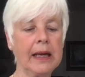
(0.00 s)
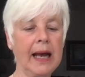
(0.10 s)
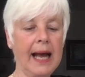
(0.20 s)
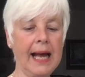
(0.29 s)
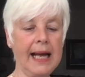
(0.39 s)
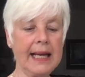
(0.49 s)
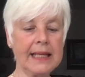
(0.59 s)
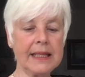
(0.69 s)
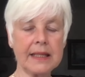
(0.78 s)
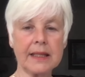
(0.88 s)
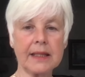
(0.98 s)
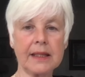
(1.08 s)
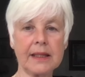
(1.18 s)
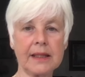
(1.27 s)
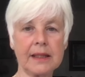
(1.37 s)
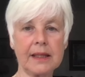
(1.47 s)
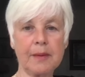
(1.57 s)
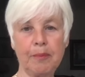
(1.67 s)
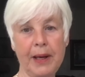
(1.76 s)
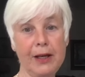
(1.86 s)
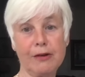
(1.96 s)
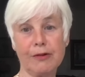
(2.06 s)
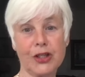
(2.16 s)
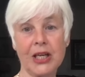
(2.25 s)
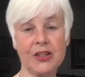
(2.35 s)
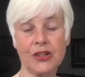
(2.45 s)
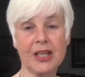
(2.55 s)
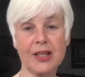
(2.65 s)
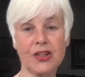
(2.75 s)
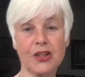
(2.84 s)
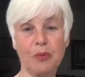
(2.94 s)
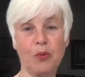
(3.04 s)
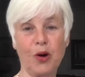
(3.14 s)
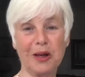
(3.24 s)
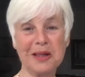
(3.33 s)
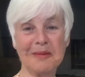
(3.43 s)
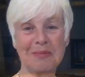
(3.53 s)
And Pete taste tested one.